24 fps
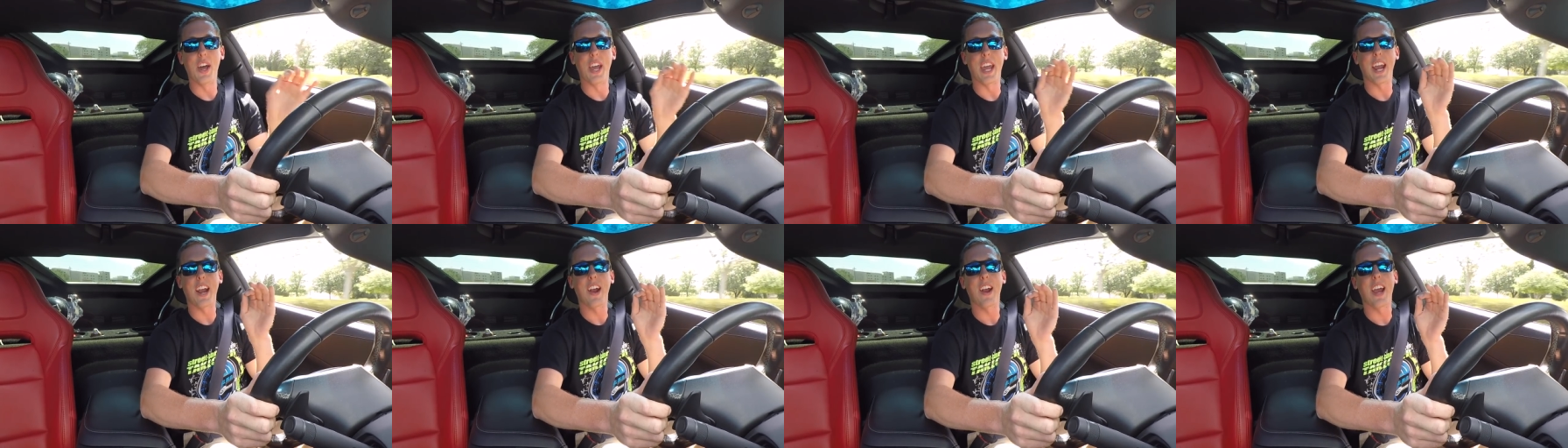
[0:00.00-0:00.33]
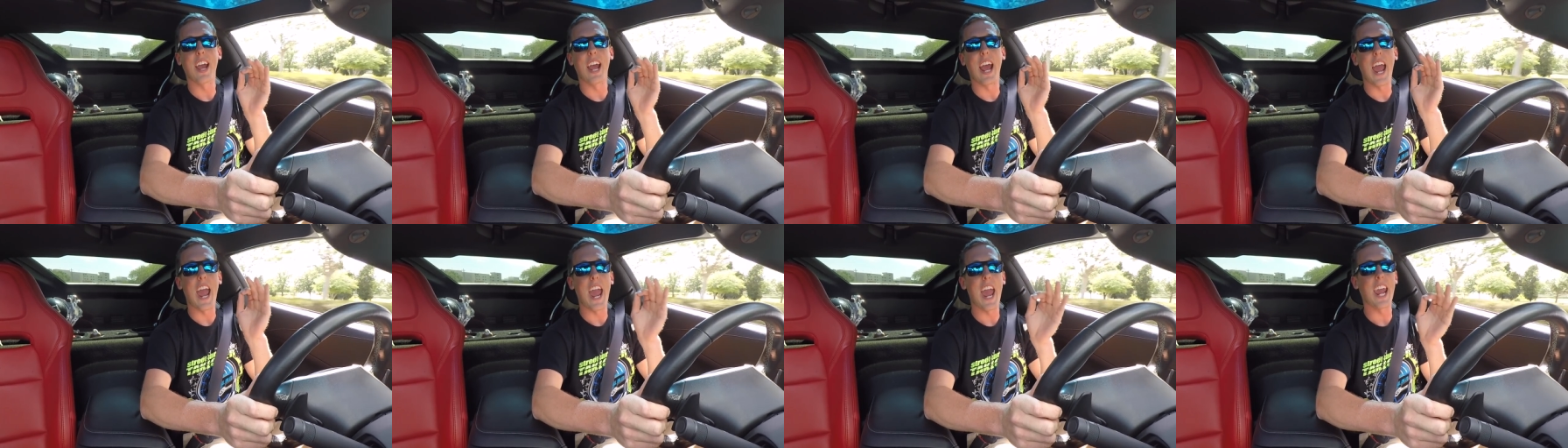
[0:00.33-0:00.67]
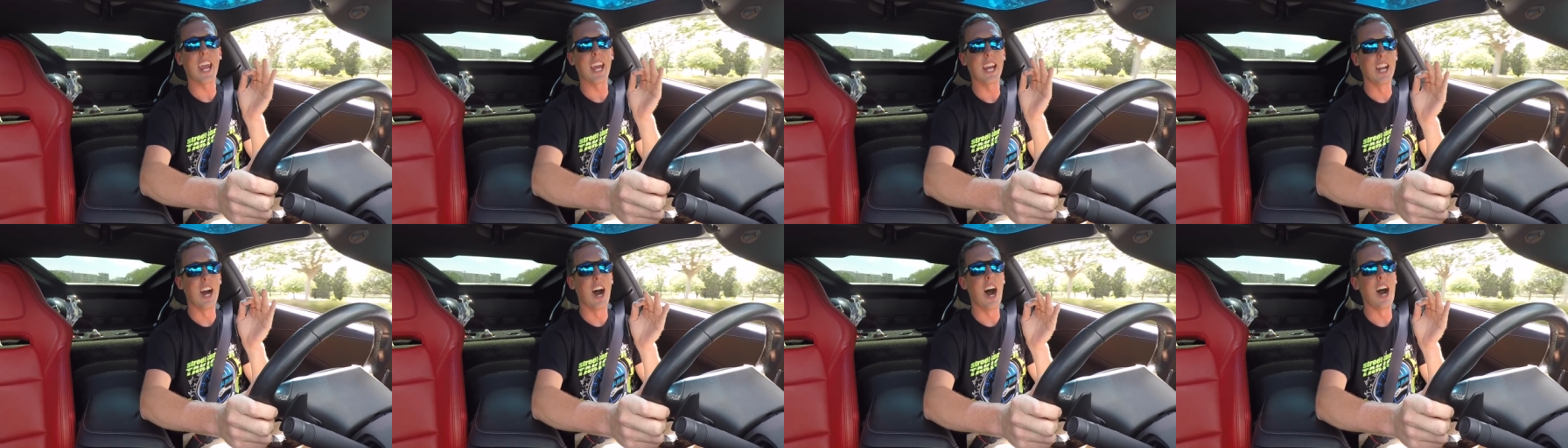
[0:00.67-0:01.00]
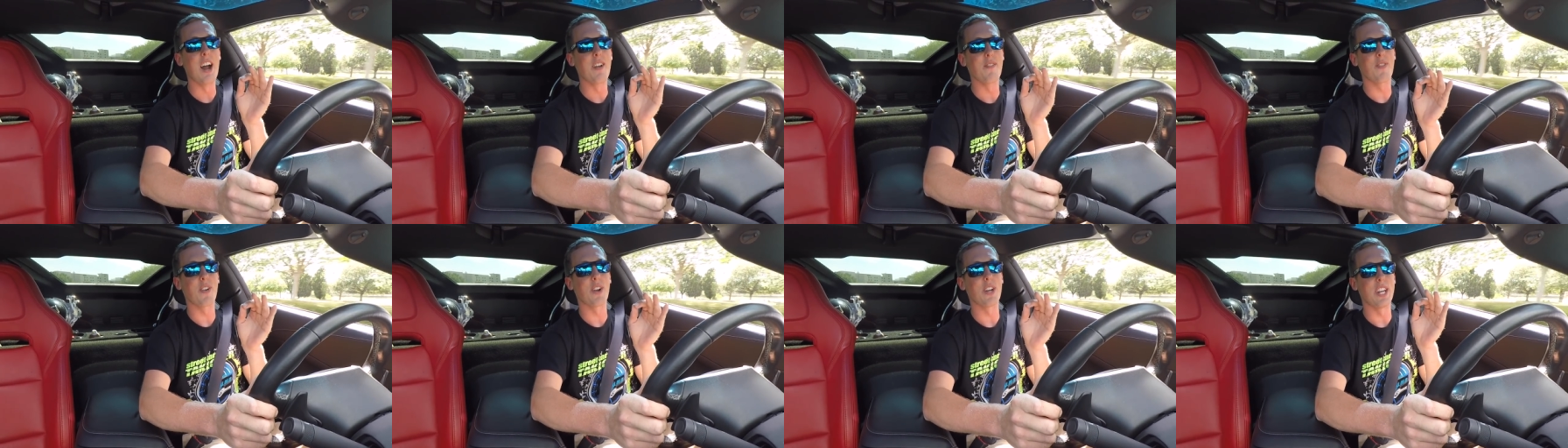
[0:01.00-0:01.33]
hear it hanging
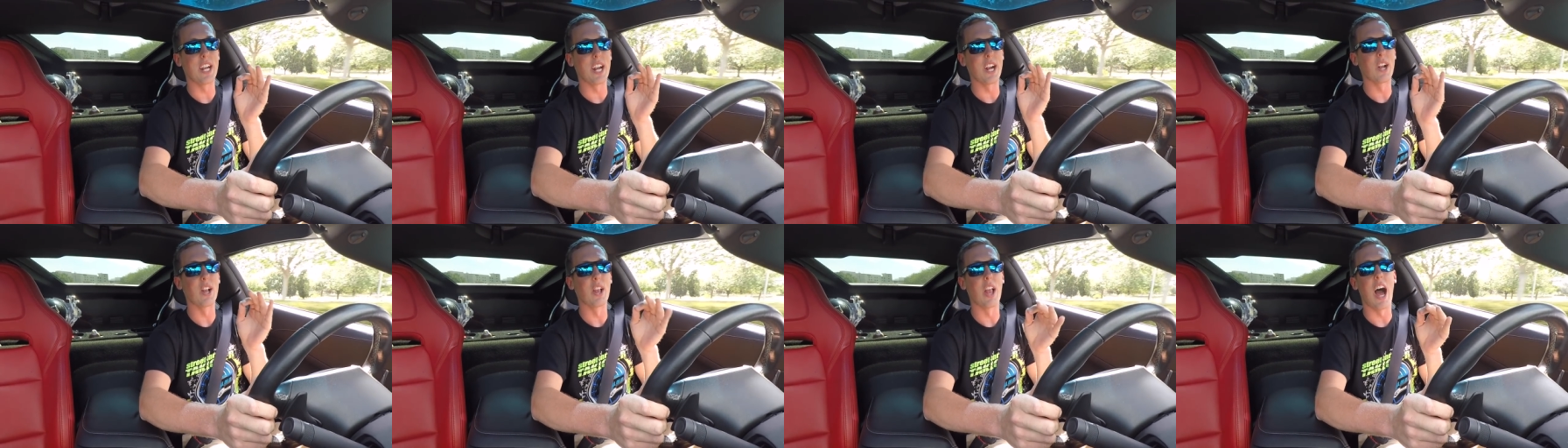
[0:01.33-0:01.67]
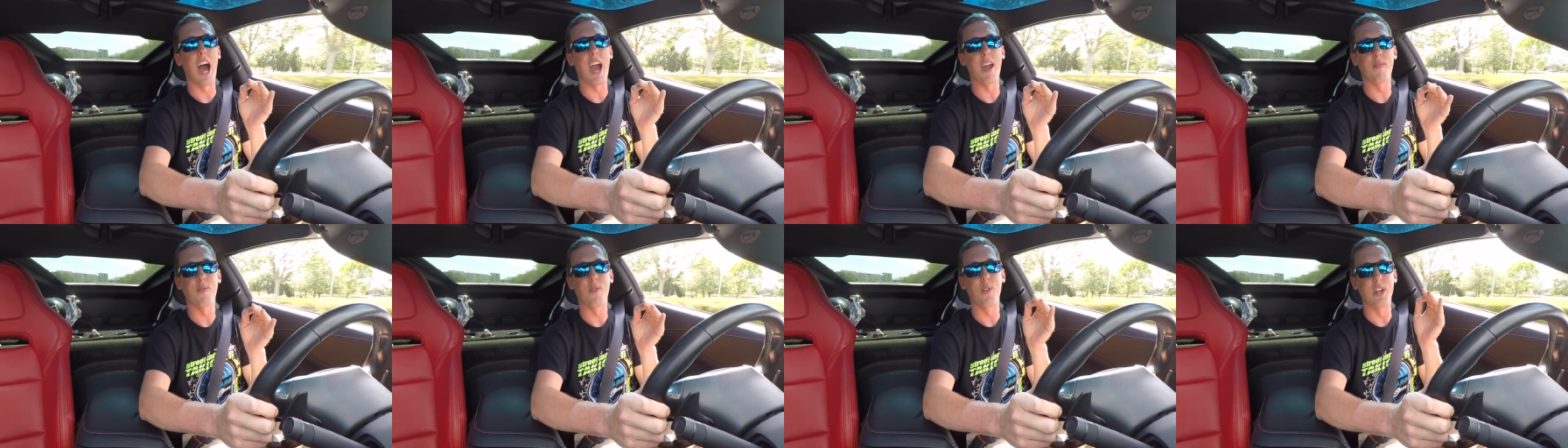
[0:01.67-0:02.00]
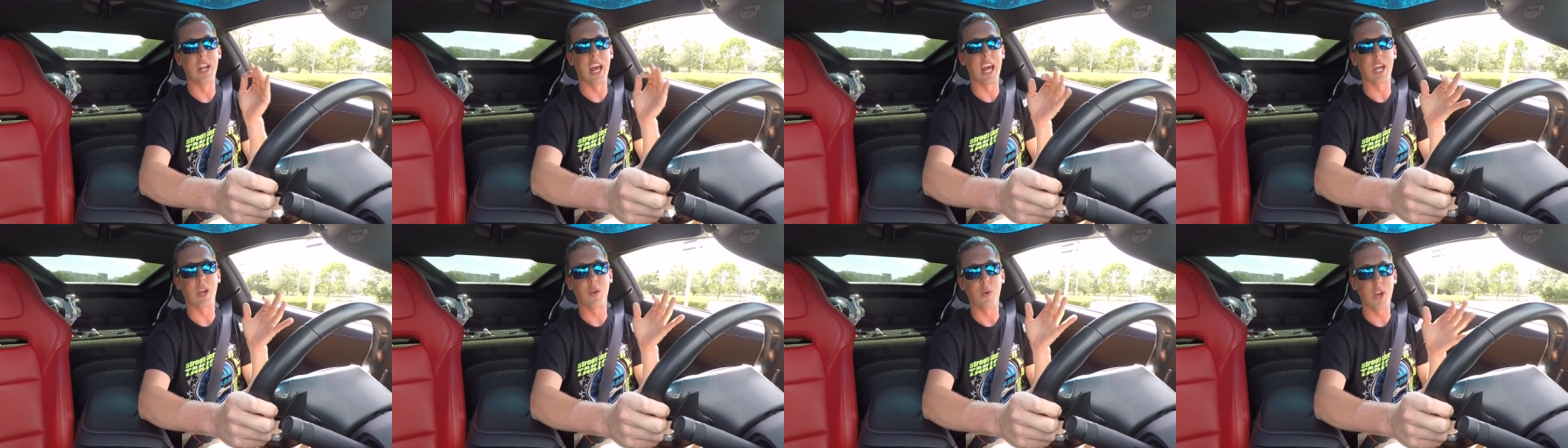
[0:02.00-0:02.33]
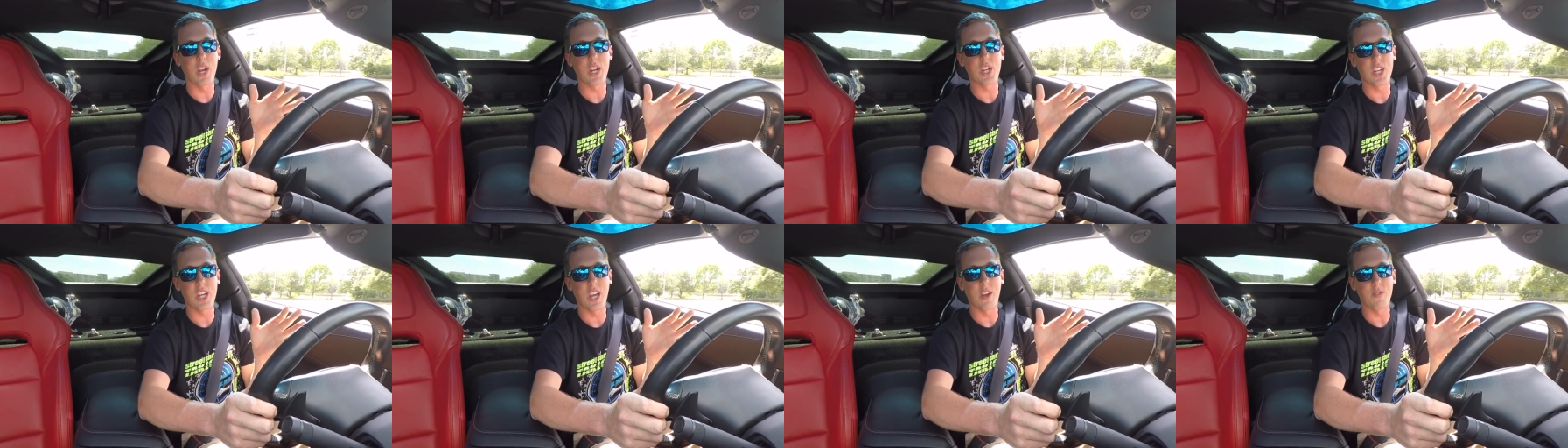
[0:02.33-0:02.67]
on for dear life when I
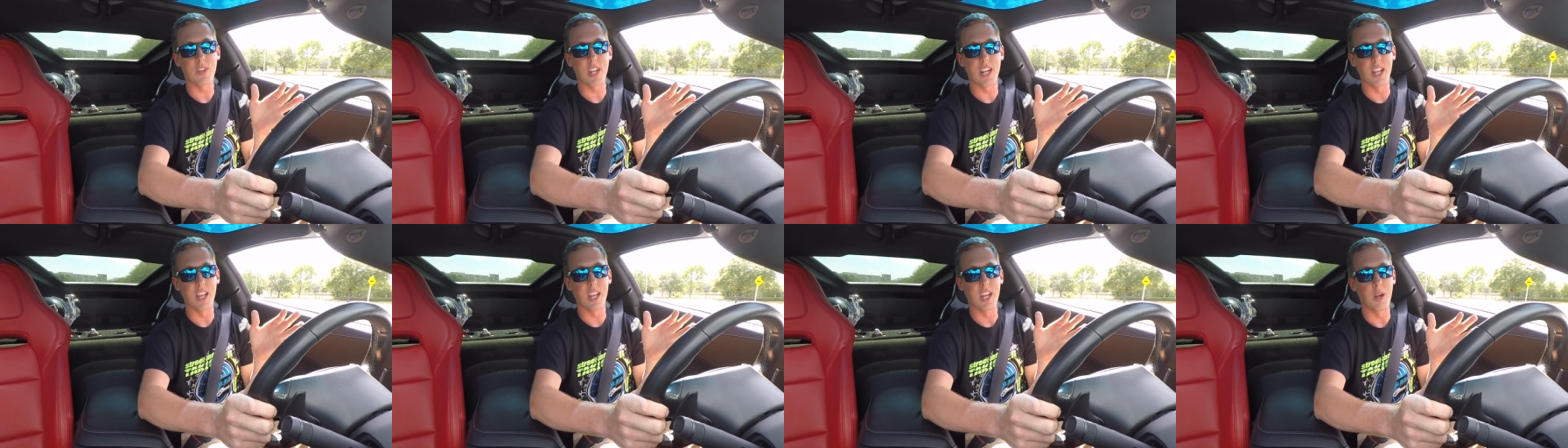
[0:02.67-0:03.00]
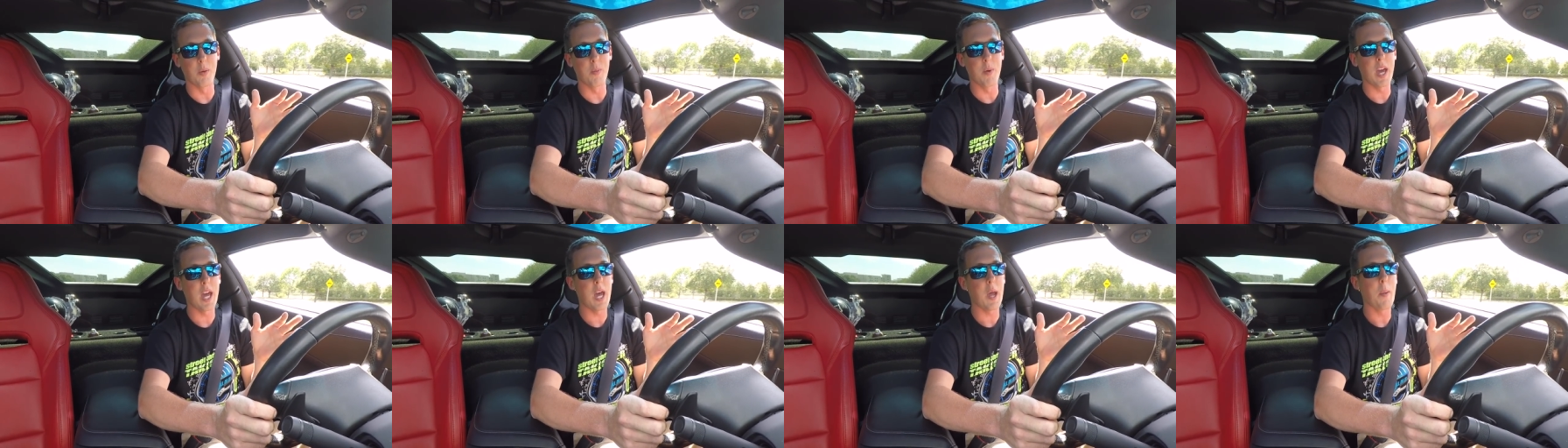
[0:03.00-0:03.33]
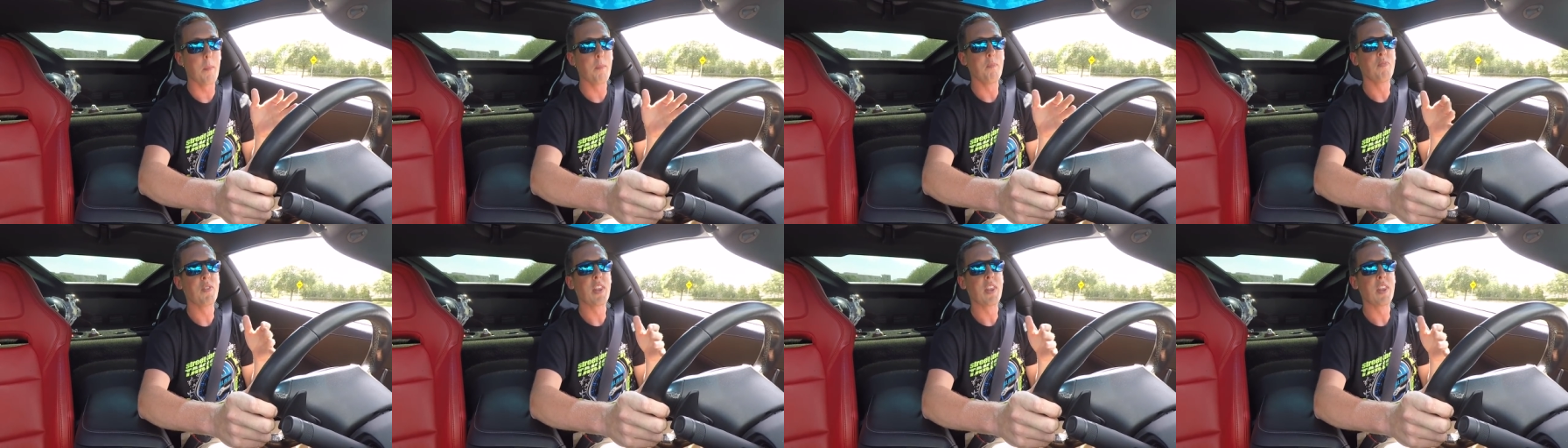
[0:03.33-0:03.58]
quick shifted a little bit.